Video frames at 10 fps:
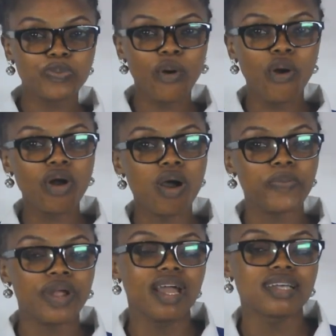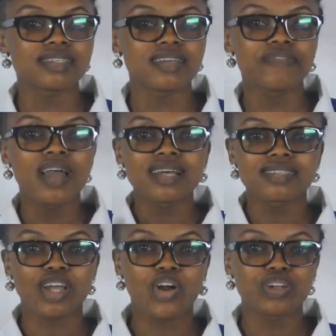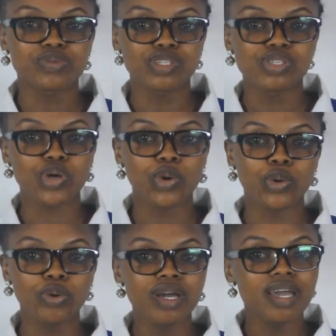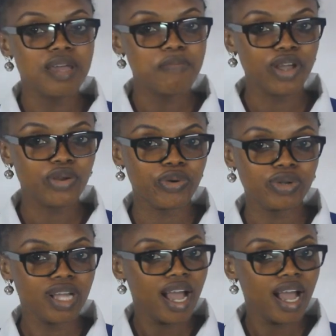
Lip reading: Paul Comprehensive Secondary School, Imek Road,